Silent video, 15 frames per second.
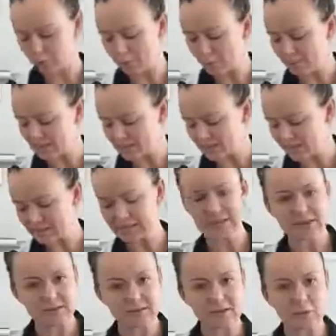But basically
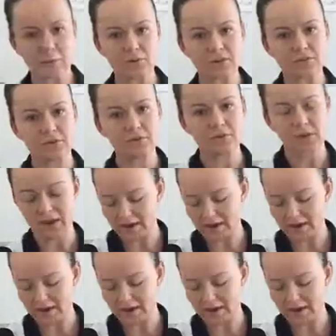tennis elbow is on